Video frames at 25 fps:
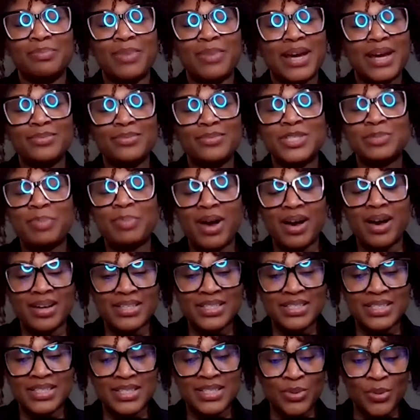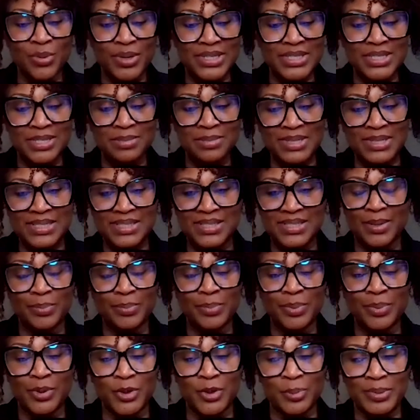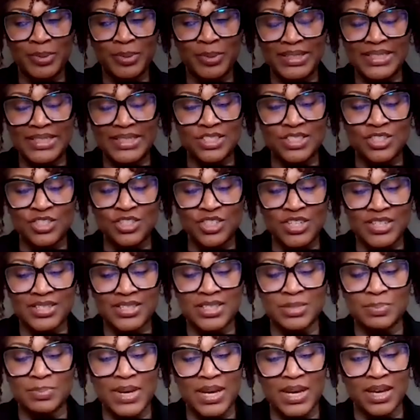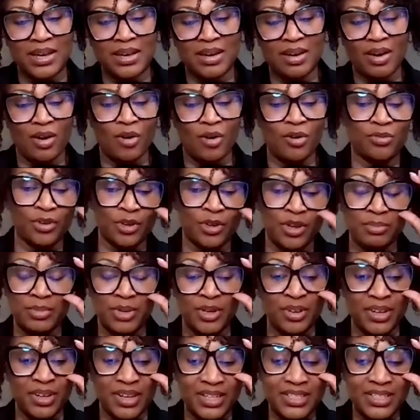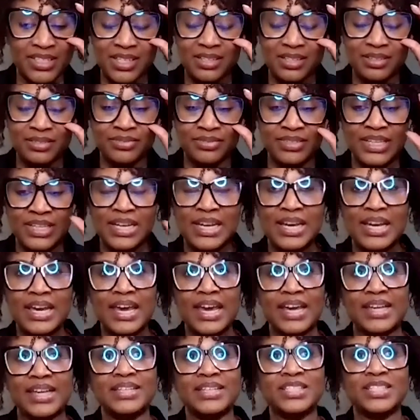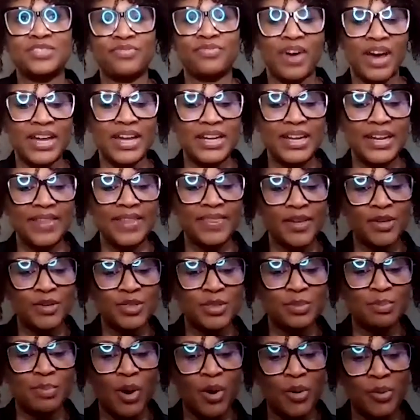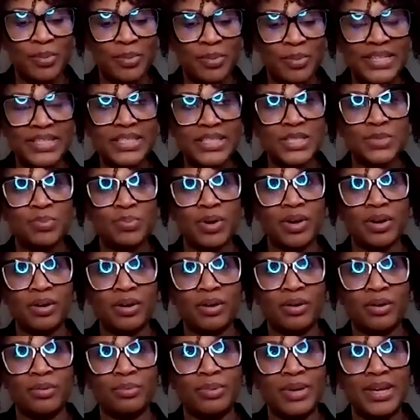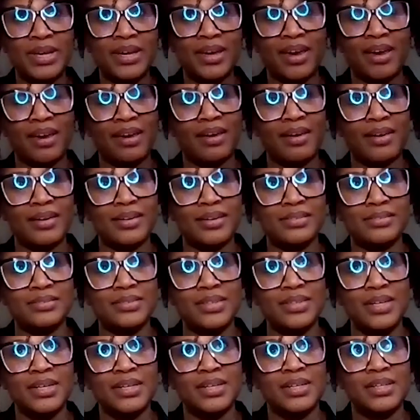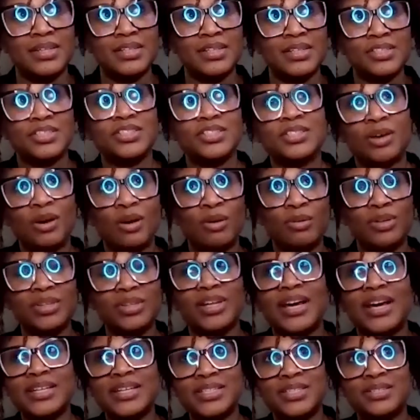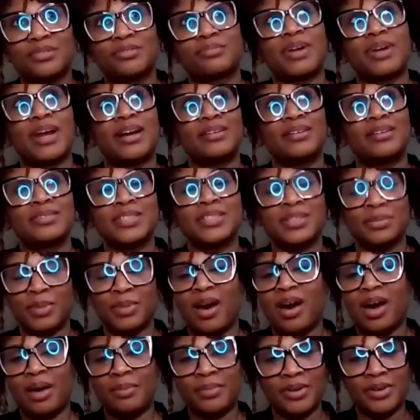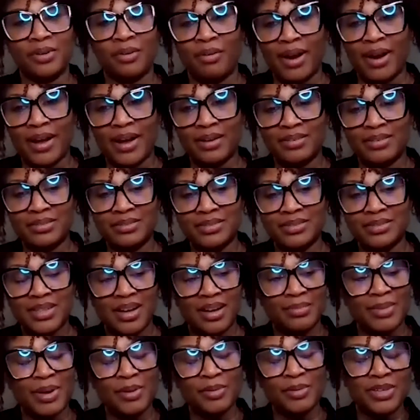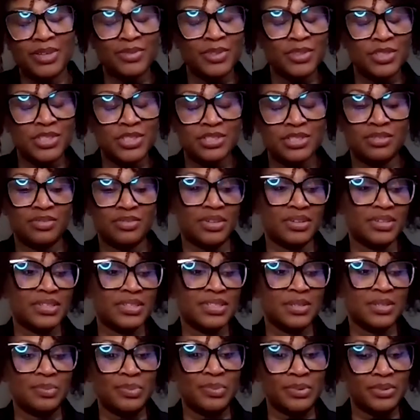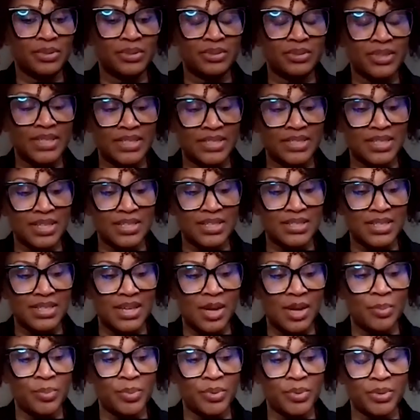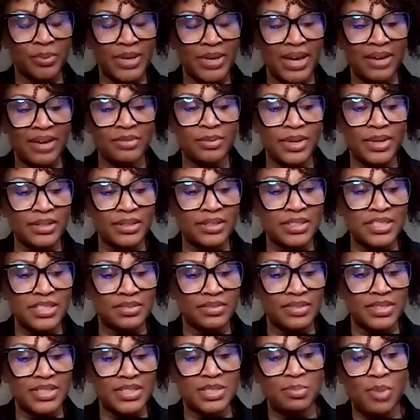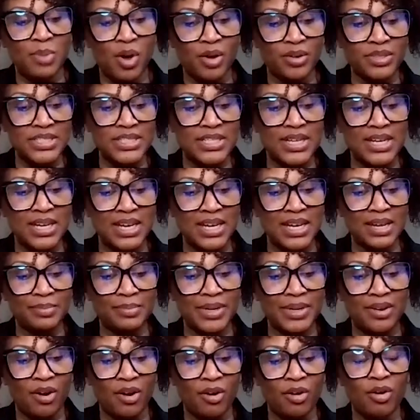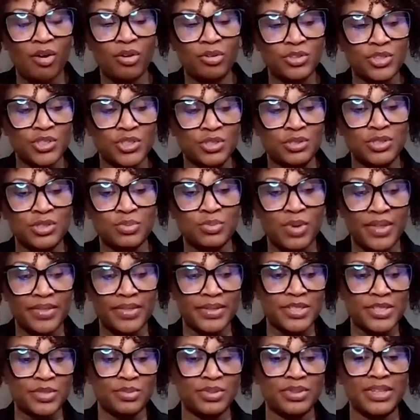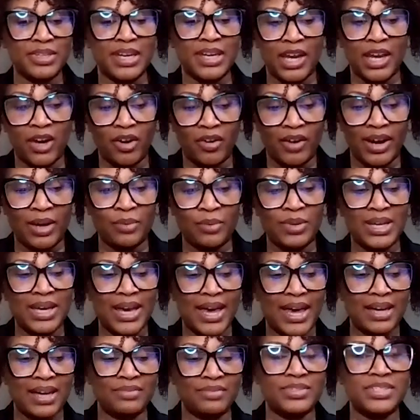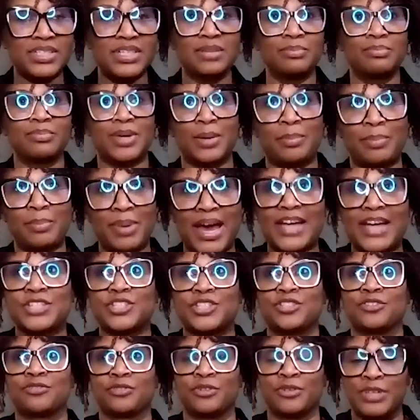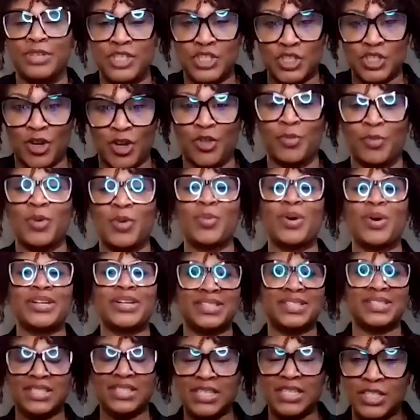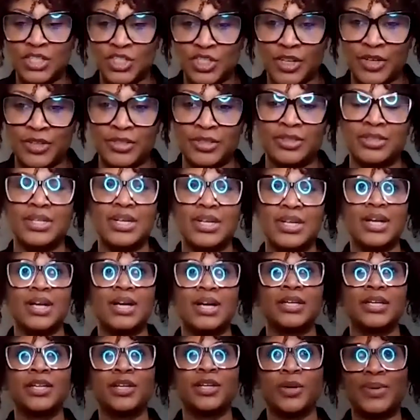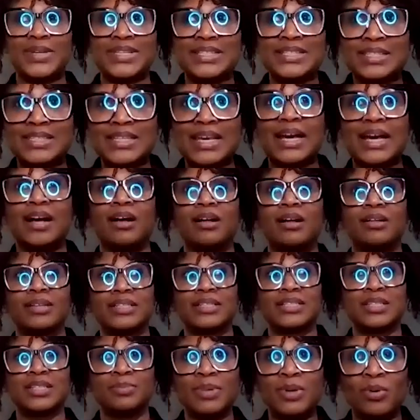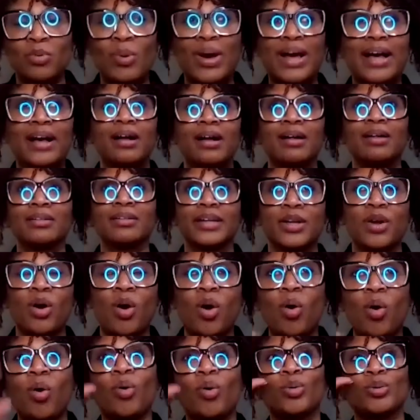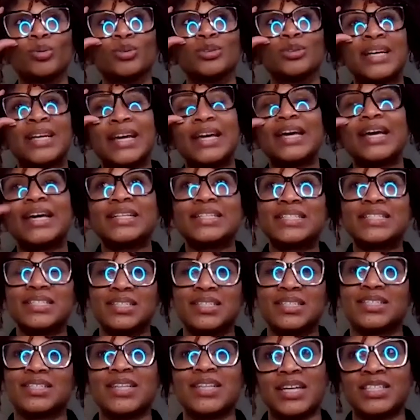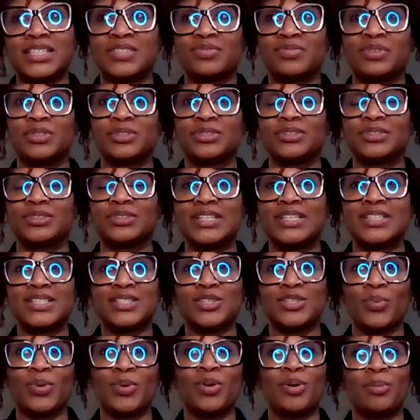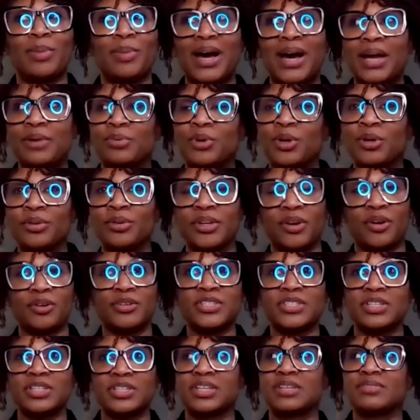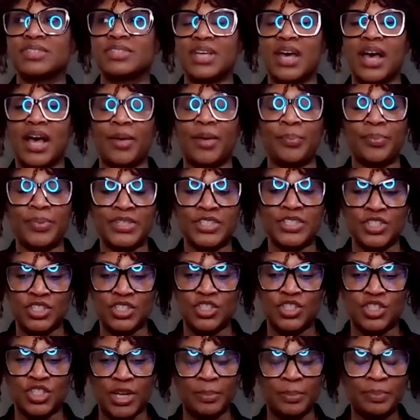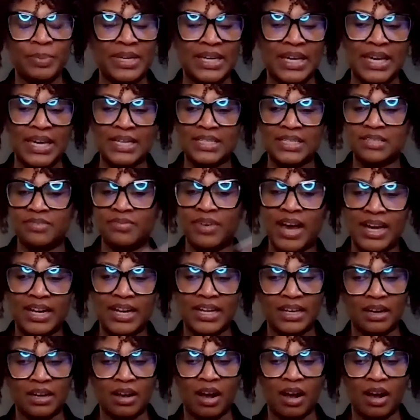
my response is going to be simple, but it's just being over communicative, and it's finding those moments where we can just coalesce around some common ground. I'll give you just a very simple example. We have a relatively small team, and our culture is one that's really caring. We have deep compassion for each other. We want to see each other, excel and to be well and whole and successful. And so we don't mind rolling our sleeves up and just jumping in, dividing